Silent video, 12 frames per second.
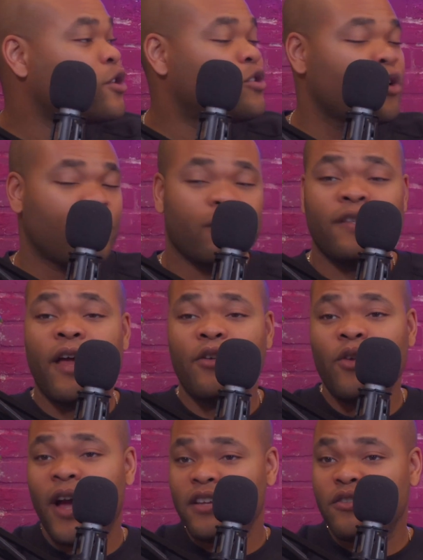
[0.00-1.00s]
So now
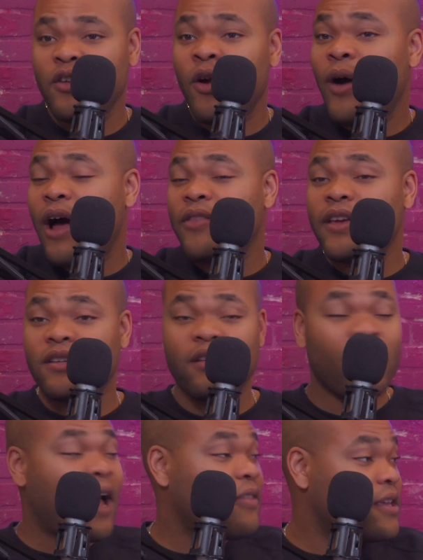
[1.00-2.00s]
you guys know how they
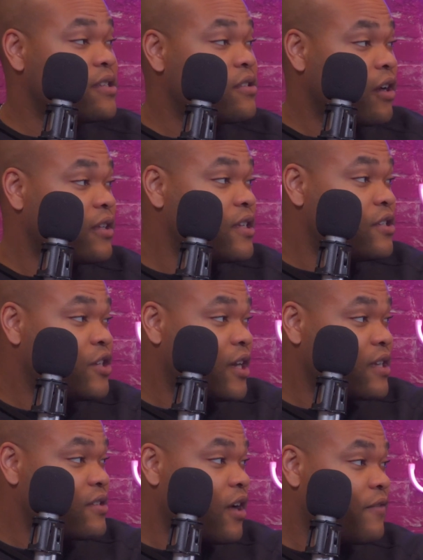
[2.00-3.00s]
start these
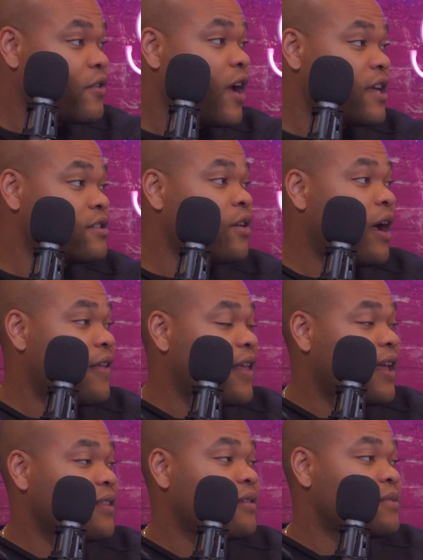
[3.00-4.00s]
chickens off. You guys know how
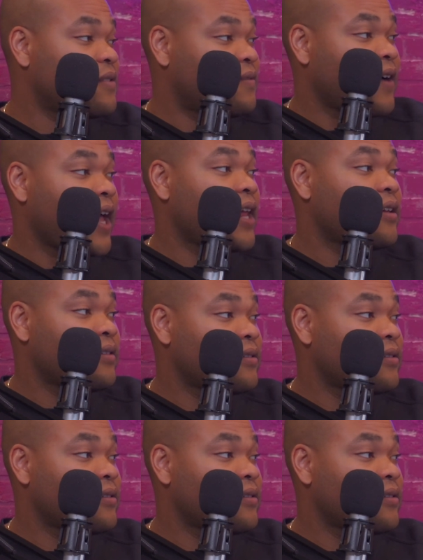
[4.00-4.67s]
they get them to fight.